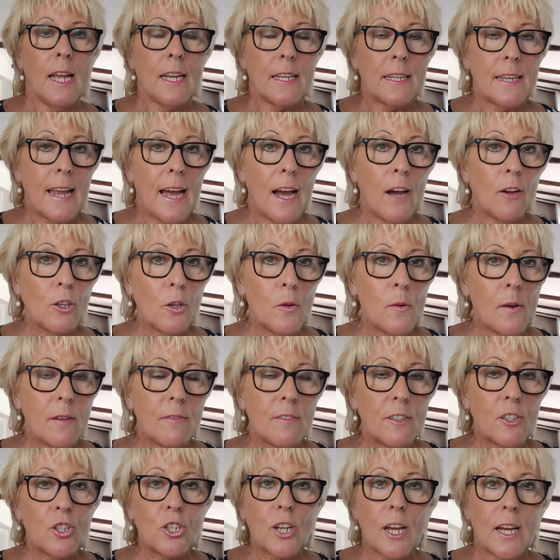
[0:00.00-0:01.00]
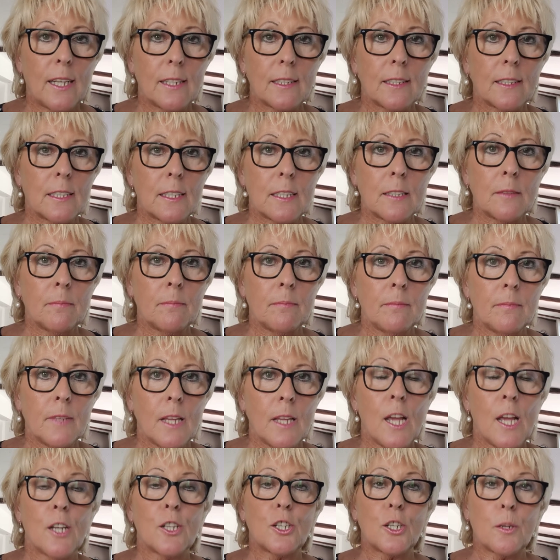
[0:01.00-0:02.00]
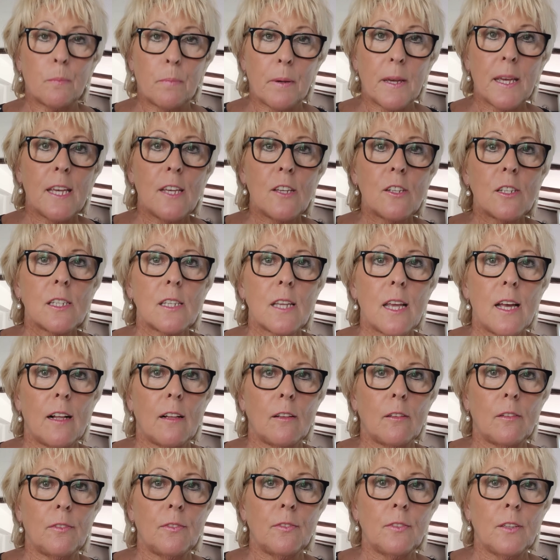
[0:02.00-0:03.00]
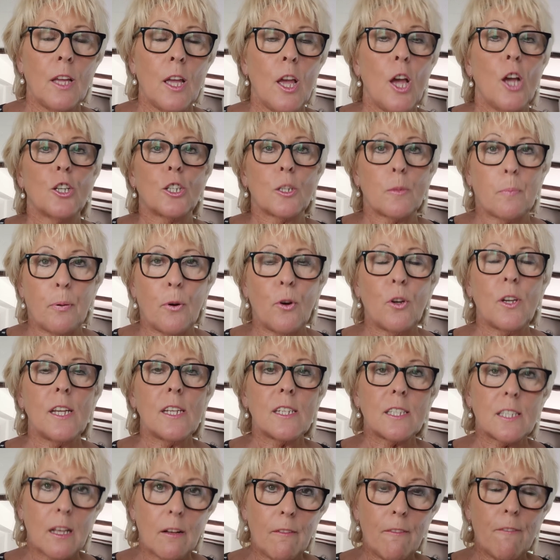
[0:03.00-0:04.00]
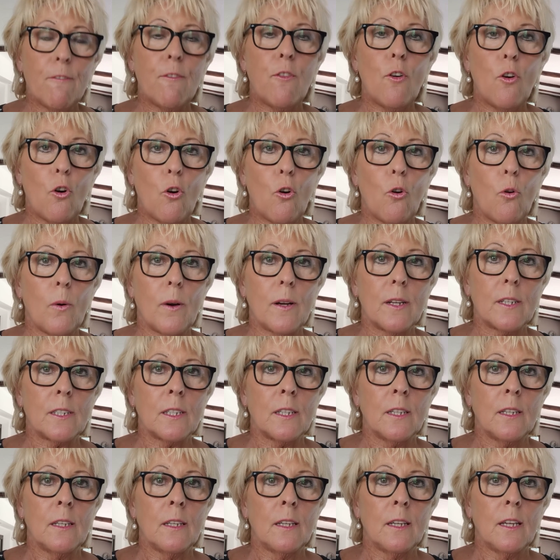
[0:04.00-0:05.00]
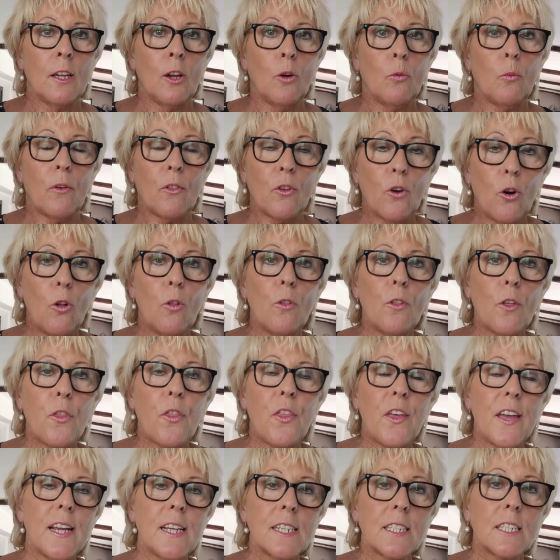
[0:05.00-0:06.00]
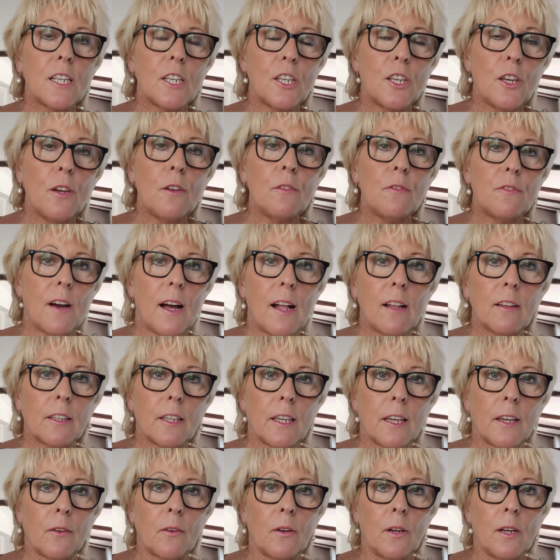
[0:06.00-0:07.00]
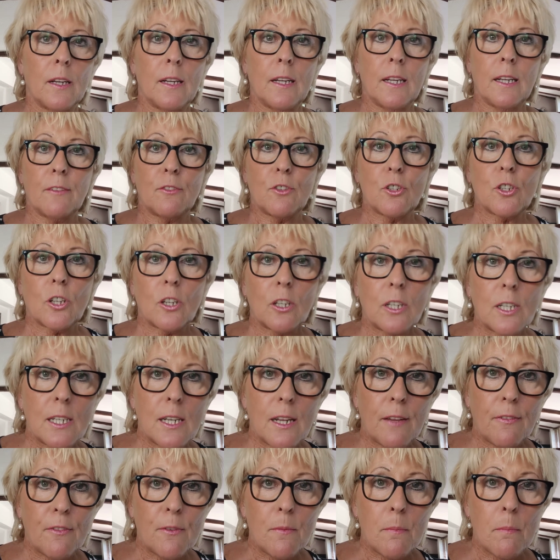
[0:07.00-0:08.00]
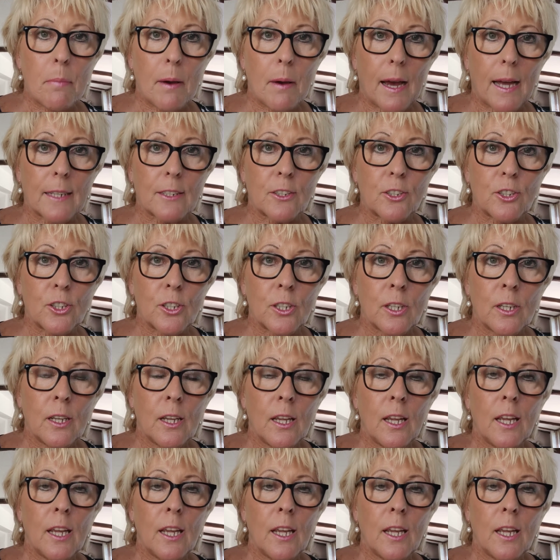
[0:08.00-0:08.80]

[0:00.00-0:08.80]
Now you have a chance to be yourself, to put yourself forward with all the things that you value. You've just got a different badge.